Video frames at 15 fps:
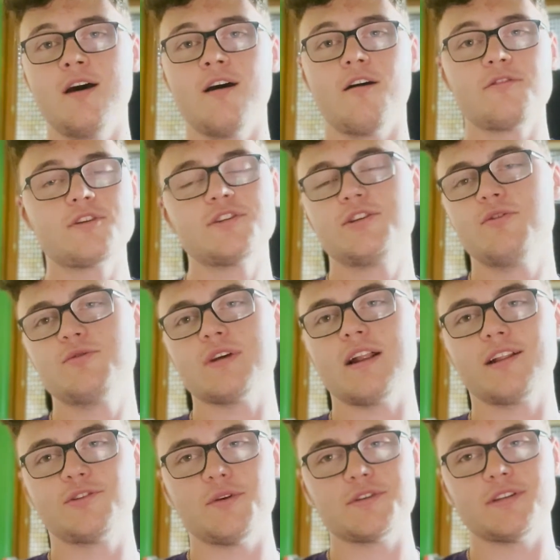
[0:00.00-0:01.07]
or just use
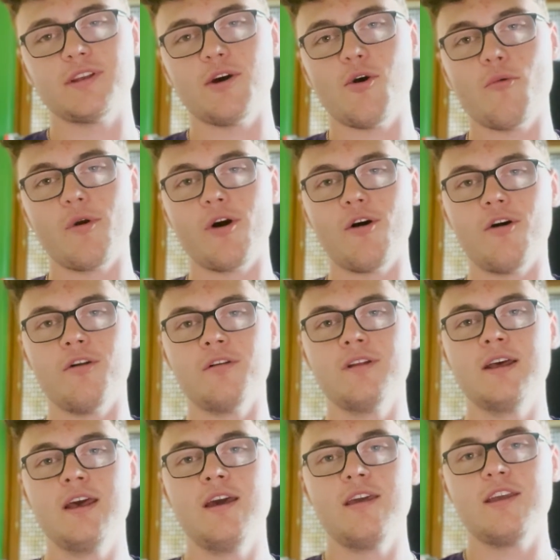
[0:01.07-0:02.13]
electricity overall,
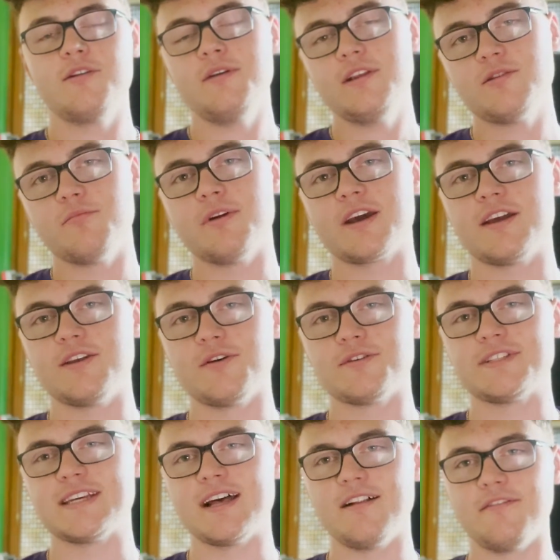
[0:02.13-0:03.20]
you need to bring it
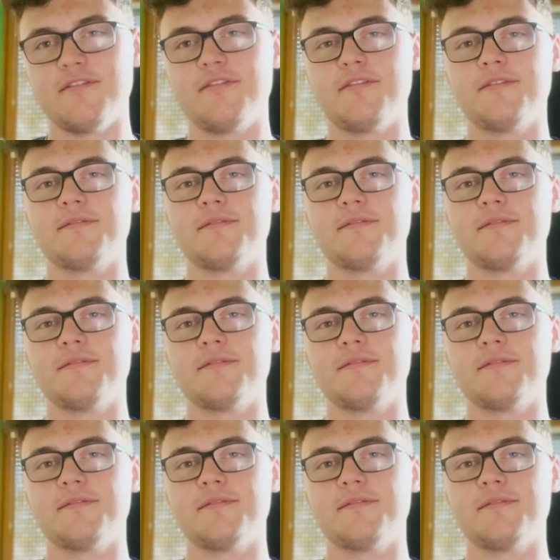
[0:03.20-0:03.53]
yourself.